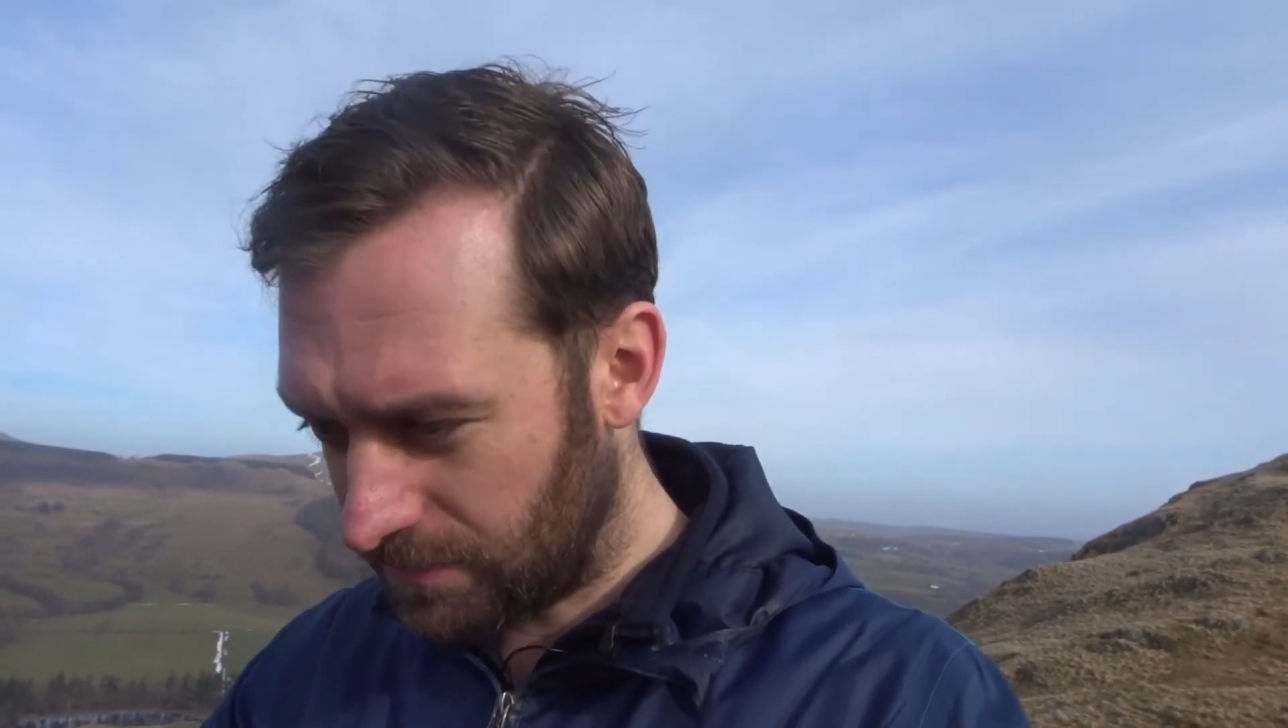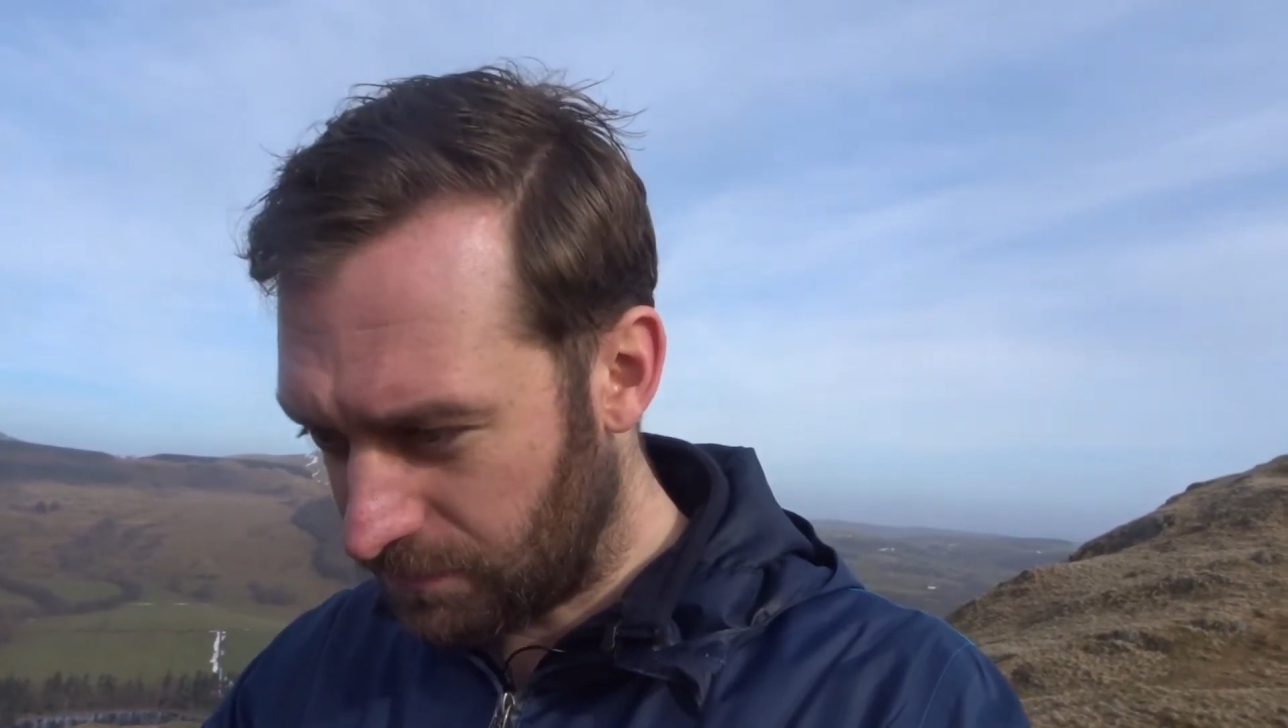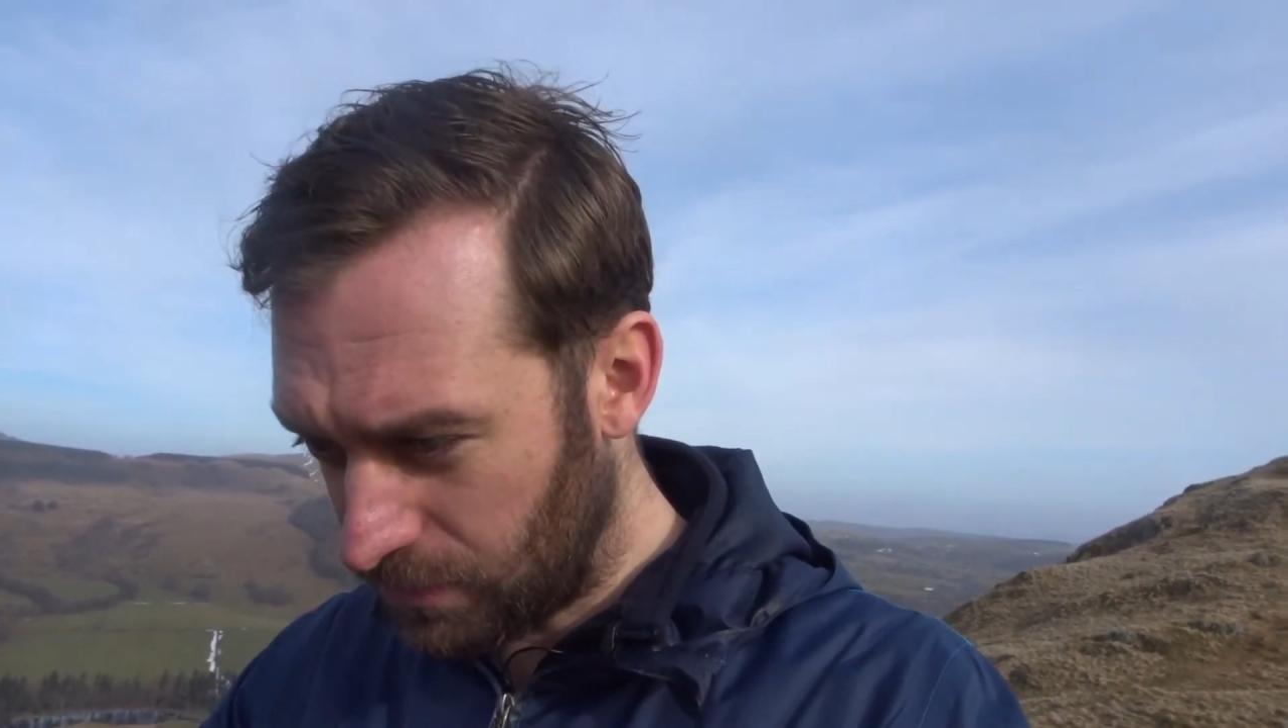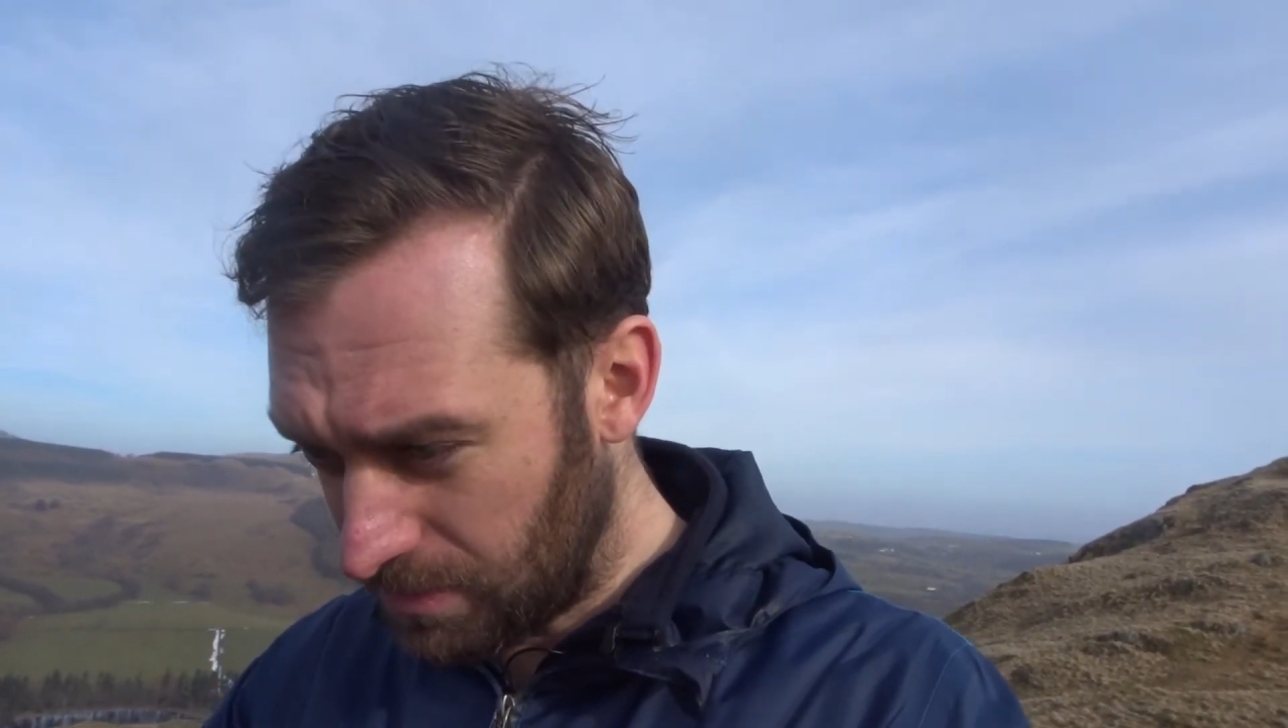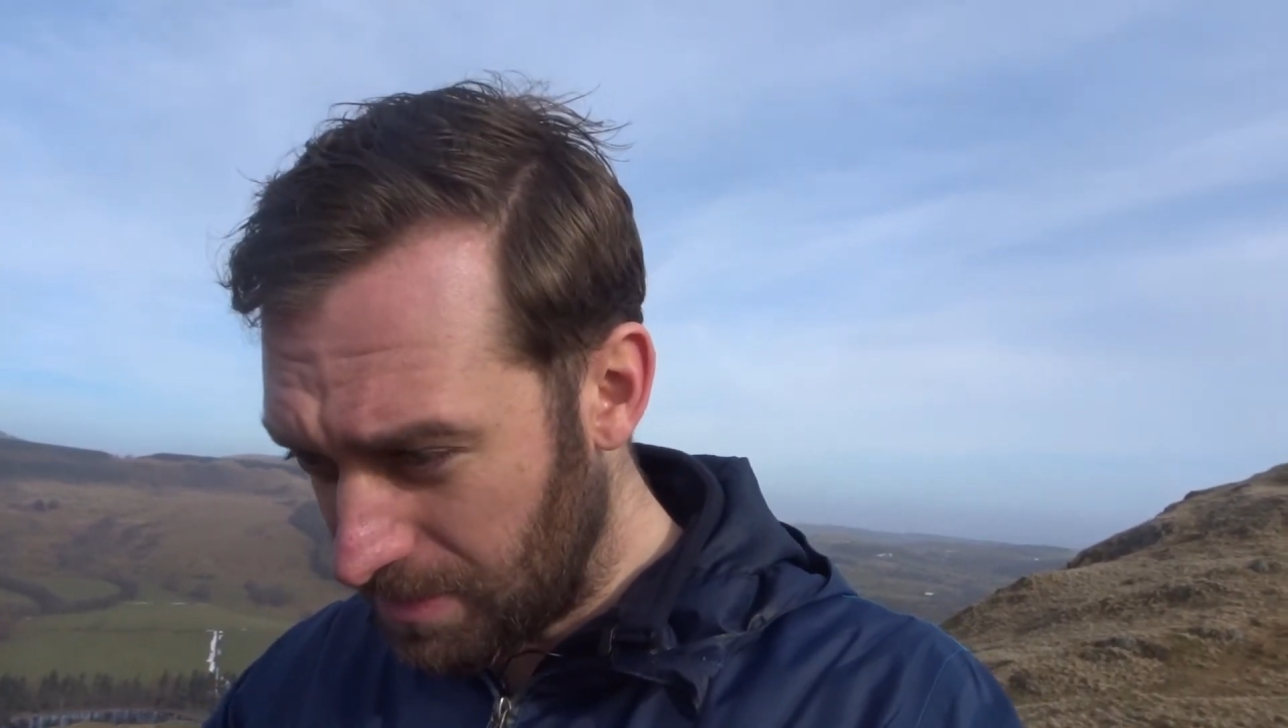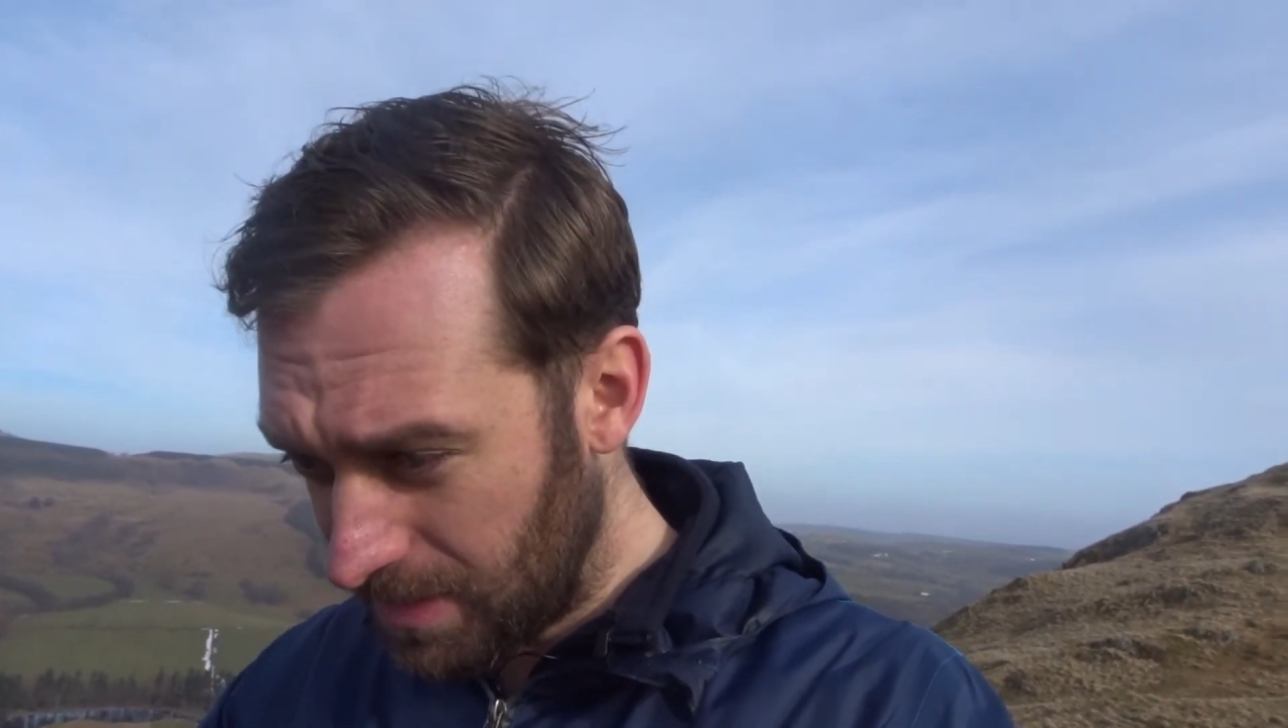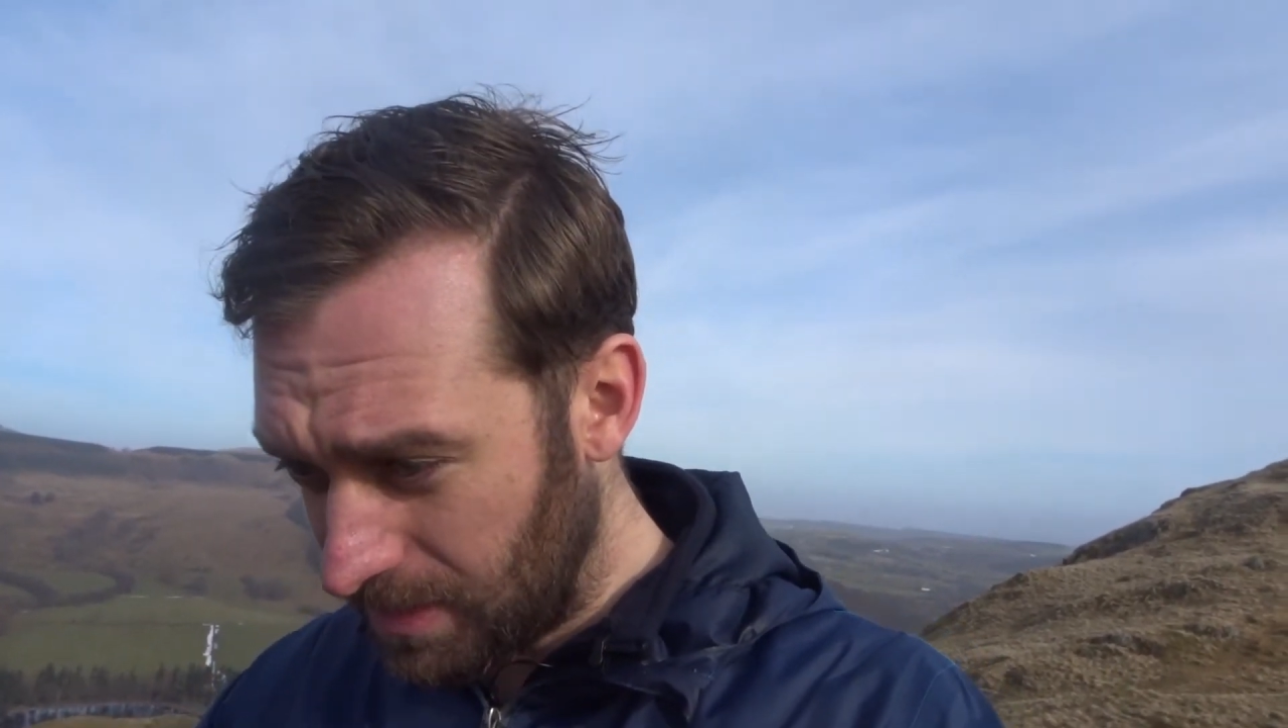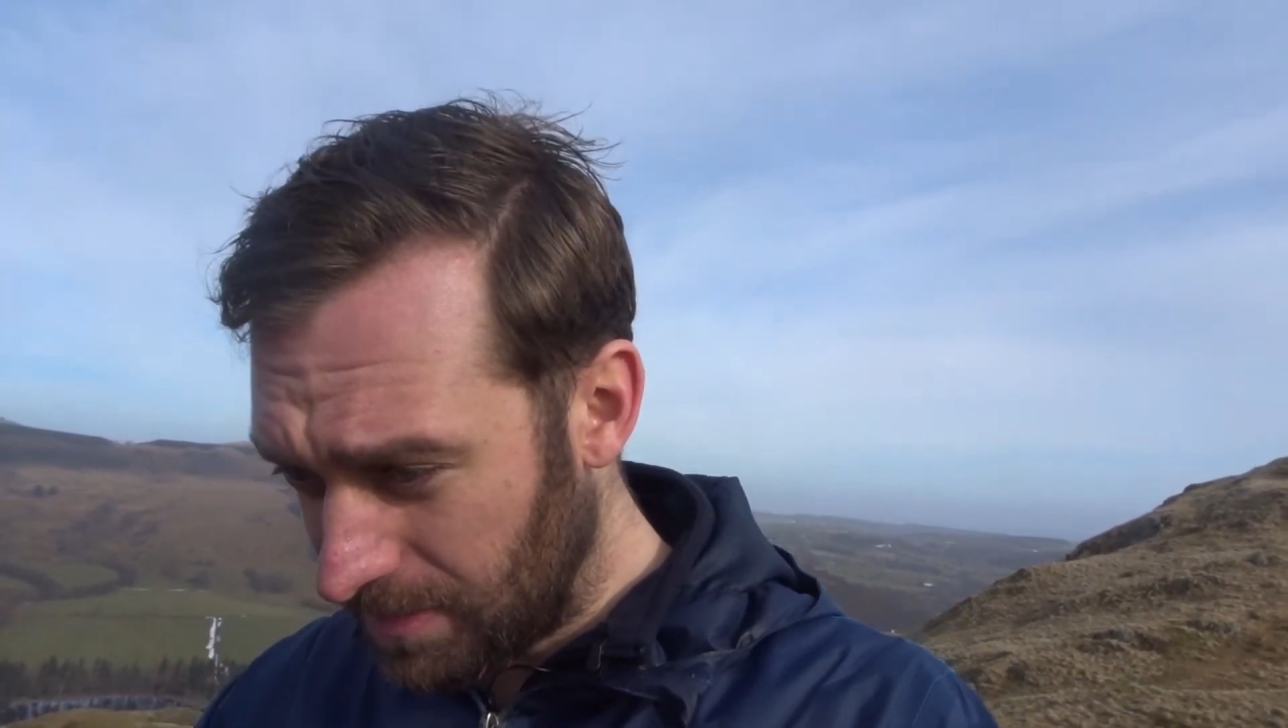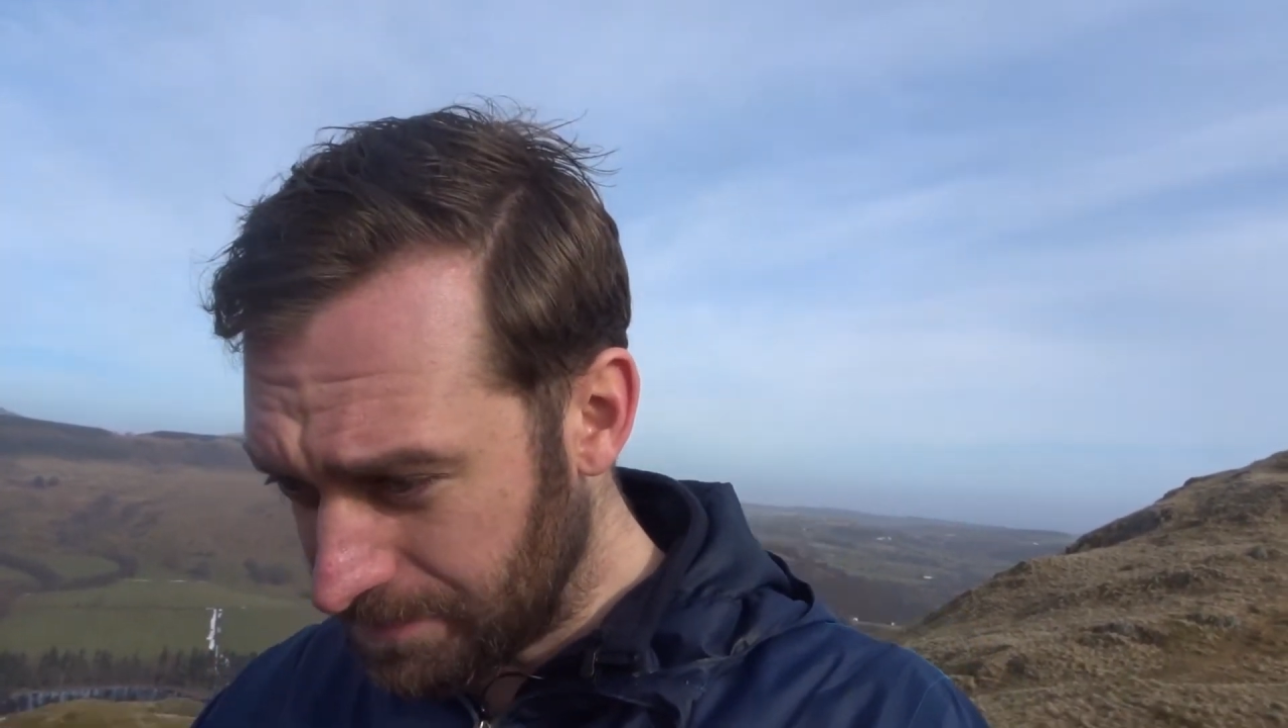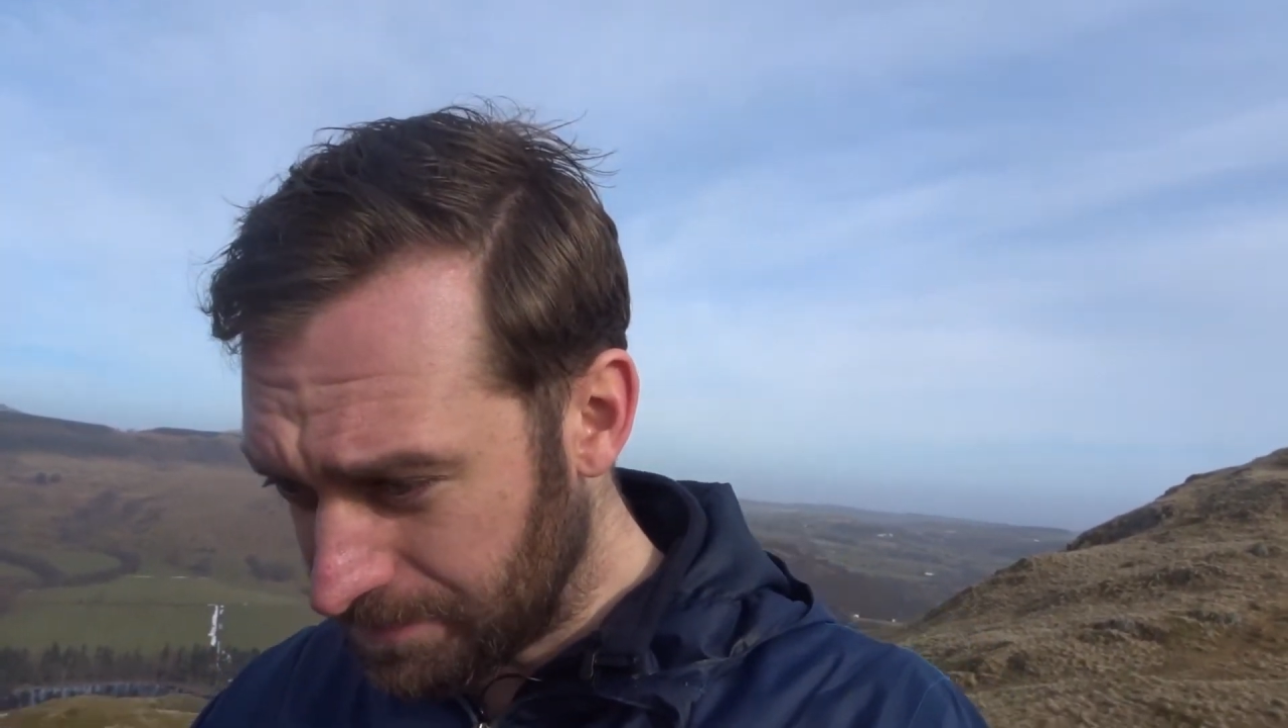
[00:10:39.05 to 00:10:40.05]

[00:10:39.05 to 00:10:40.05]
in front of me